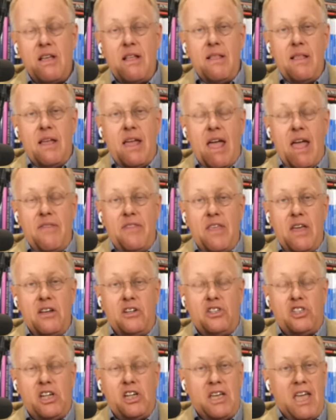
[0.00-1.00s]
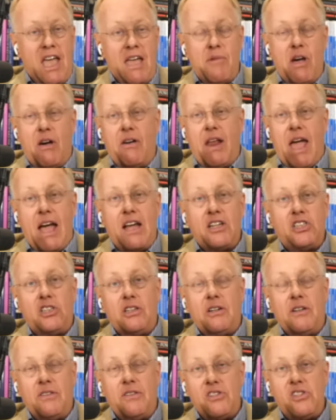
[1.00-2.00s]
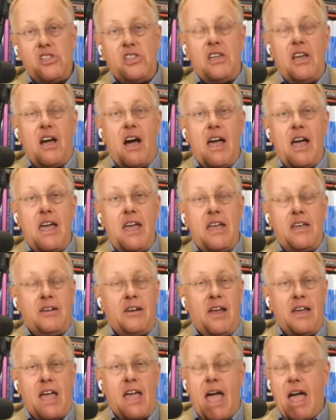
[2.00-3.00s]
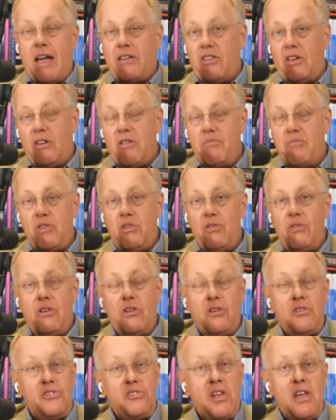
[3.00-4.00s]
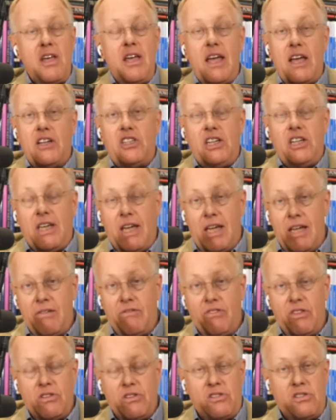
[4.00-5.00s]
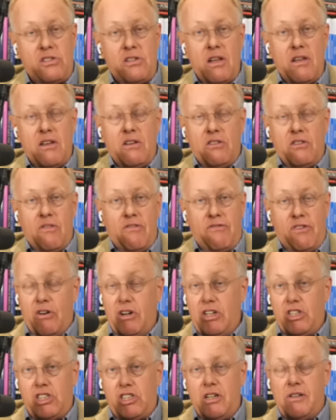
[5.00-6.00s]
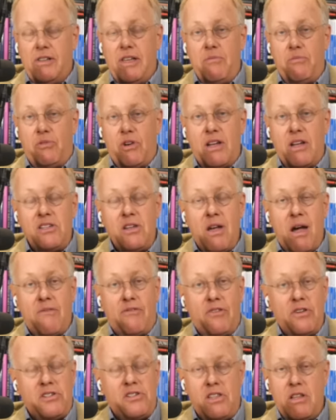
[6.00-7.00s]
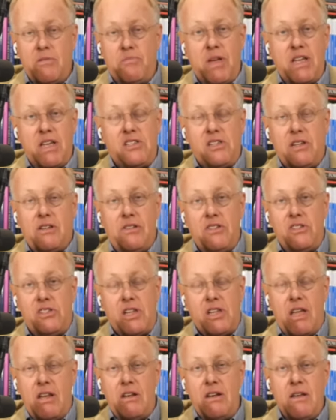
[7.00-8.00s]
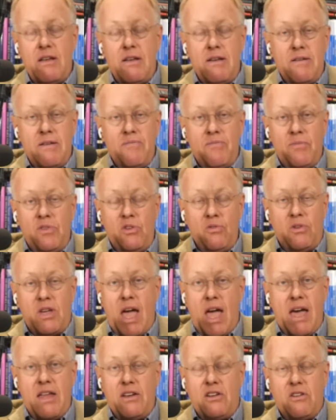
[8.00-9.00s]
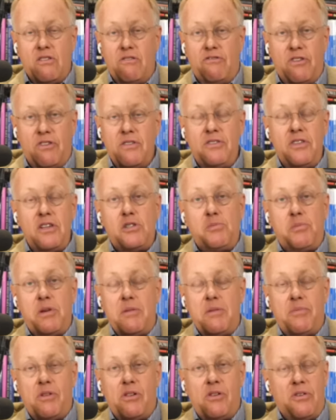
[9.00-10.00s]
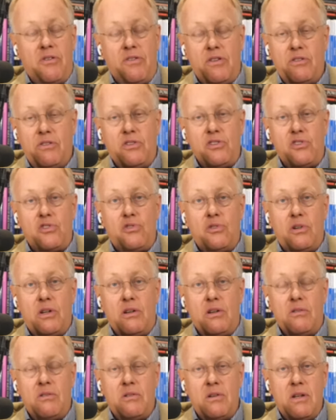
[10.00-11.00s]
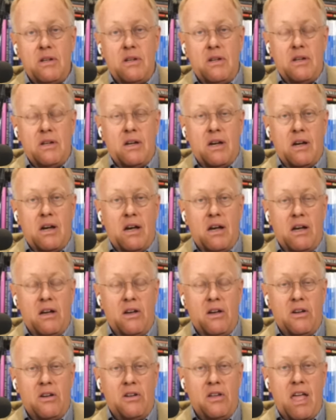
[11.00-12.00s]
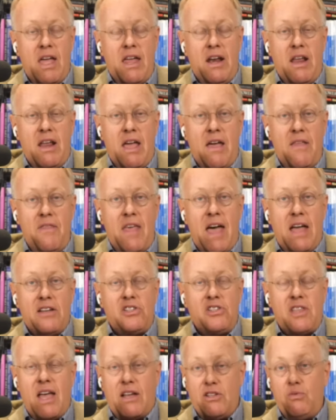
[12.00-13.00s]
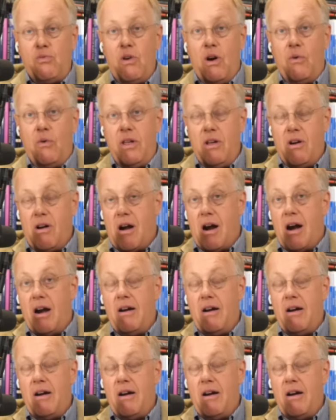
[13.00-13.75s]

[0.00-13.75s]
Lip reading: And then she came out ashen, and the CIA had hacked the computers, and she gave this very chilling press conference that basically said, you can't confront these people or they'll destroy you. And that's where we are.